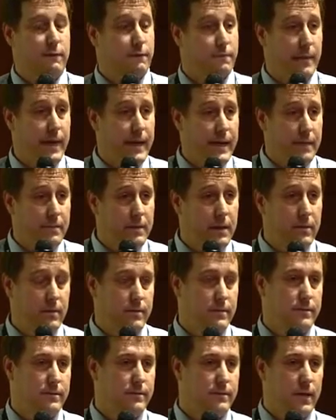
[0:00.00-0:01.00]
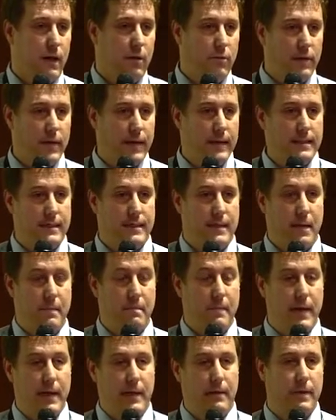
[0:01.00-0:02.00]
of many, because nowadays there are
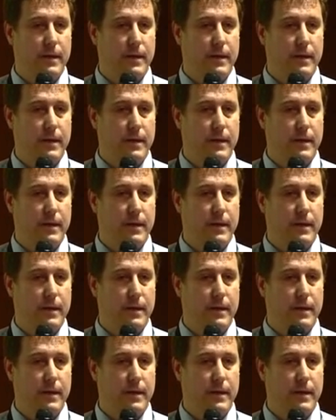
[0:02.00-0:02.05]
many,